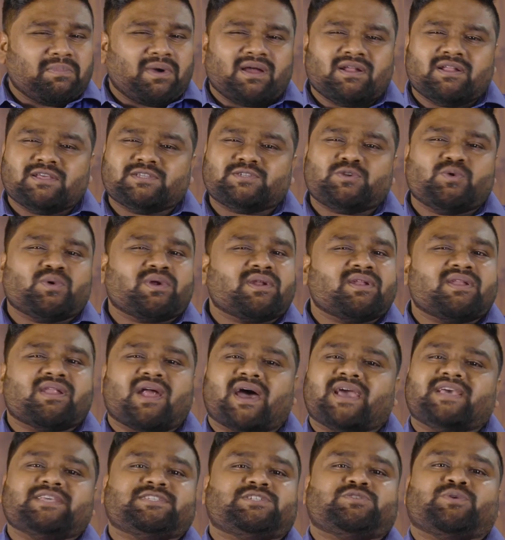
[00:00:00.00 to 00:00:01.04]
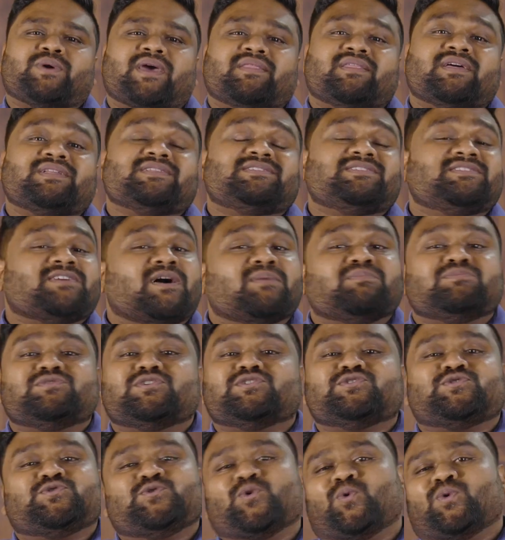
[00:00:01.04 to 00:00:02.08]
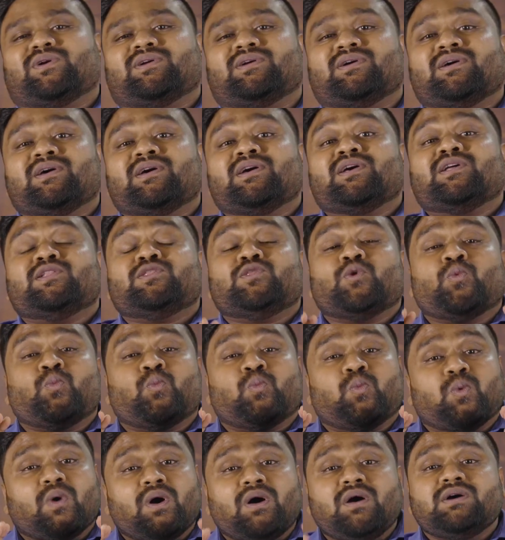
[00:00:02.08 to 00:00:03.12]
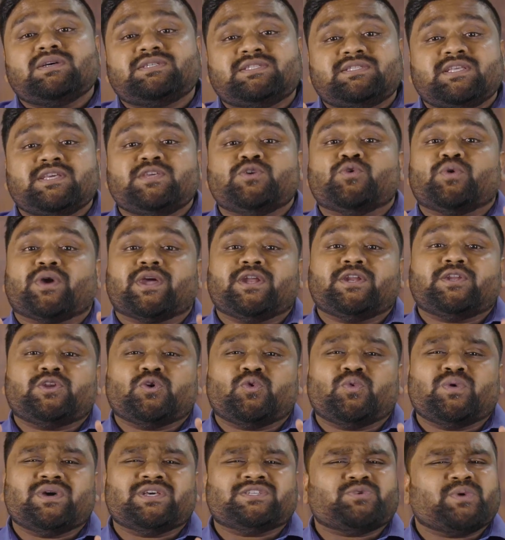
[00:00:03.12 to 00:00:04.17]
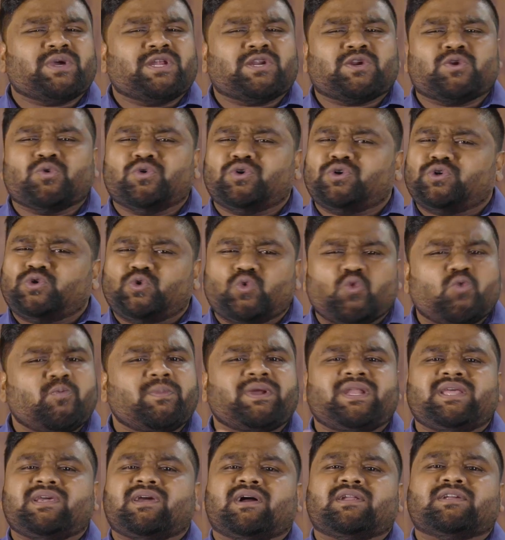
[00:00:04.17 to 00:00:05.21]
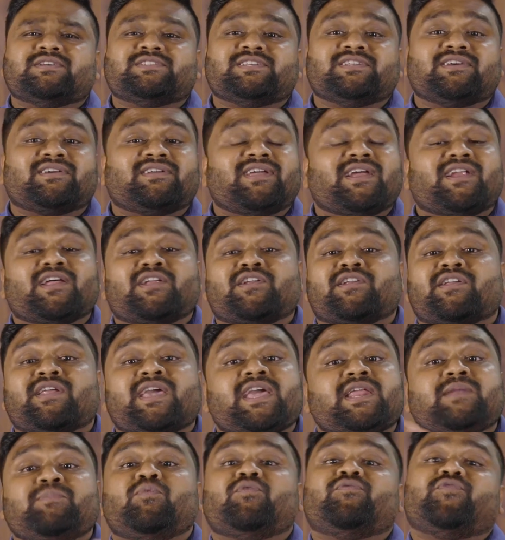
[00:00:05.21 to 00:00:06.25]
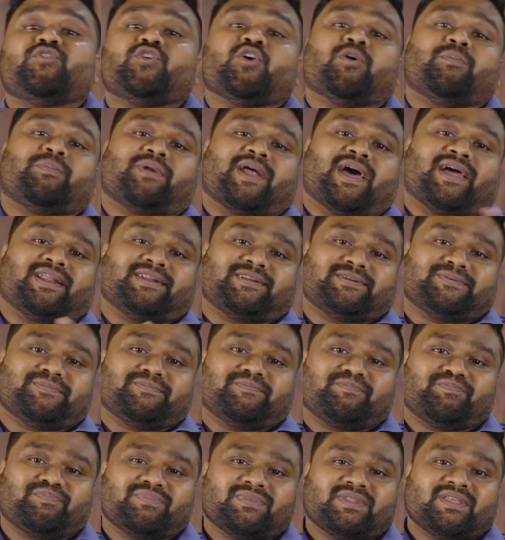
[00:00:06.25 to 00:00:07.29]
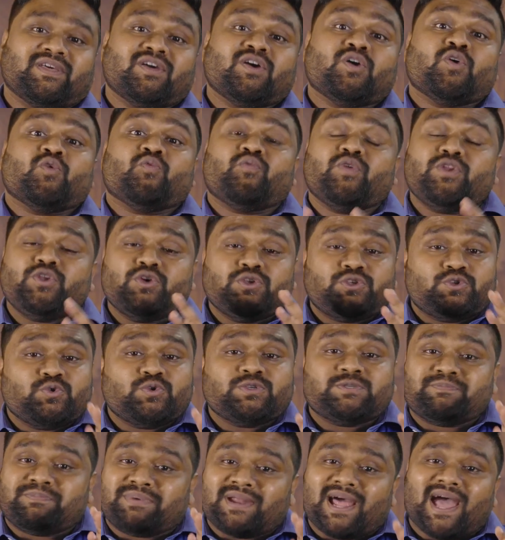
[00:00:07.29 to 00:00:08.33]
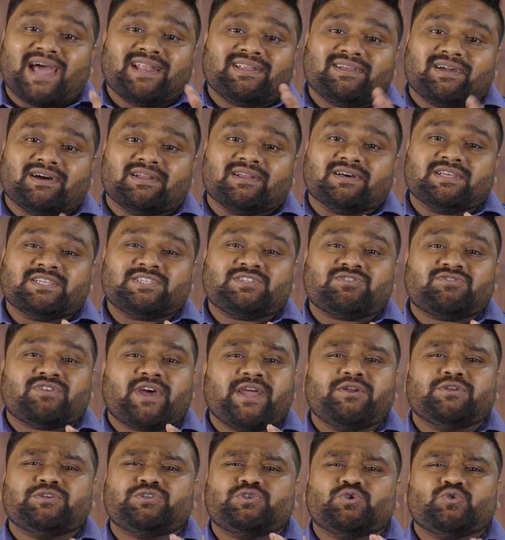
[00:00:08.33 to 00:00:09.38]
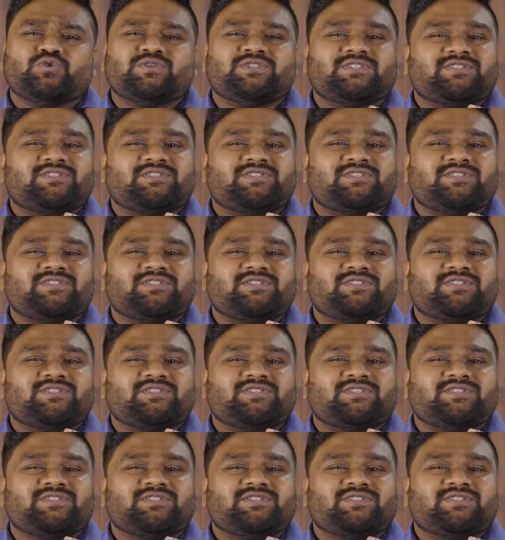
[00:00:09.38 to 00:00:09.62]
colors look nice together and some just don't. The worst thing you can do is to include too many colors and create a rainbow for your brand. When you choose brand colors, try to choose